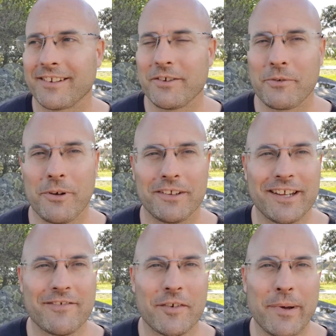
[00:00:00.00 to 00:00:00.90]

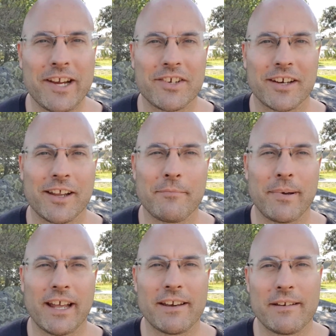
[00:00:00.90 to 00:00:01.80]
quality information,
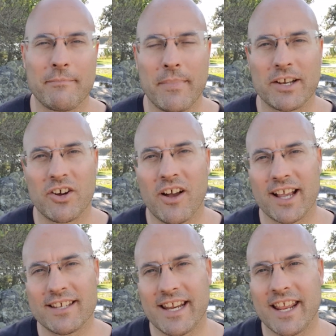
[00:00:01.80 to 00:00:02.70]
but much
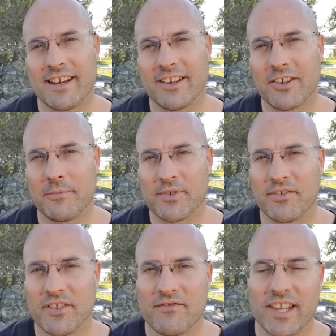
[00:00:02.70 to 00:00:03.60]
higher standard in terms
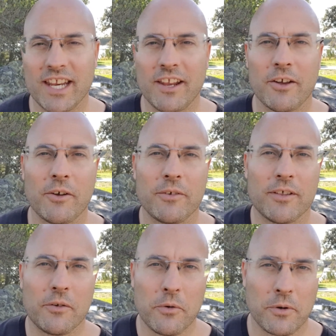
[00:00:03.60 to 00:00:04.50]
of the video,
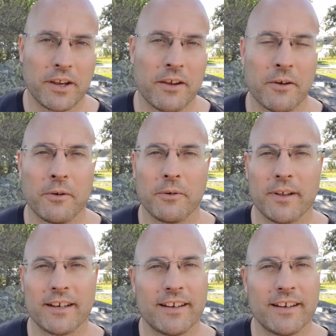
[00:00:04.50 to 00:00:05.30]
the audio,